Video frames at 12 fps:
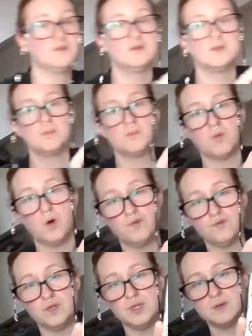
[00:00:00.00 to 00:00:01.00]
and
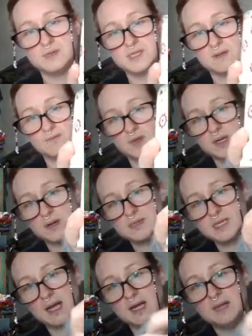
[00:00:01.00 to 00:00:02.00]
often used in
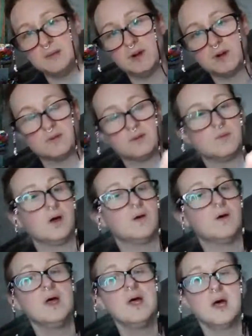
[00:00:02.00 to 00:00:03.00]
videos Kelly mug as well.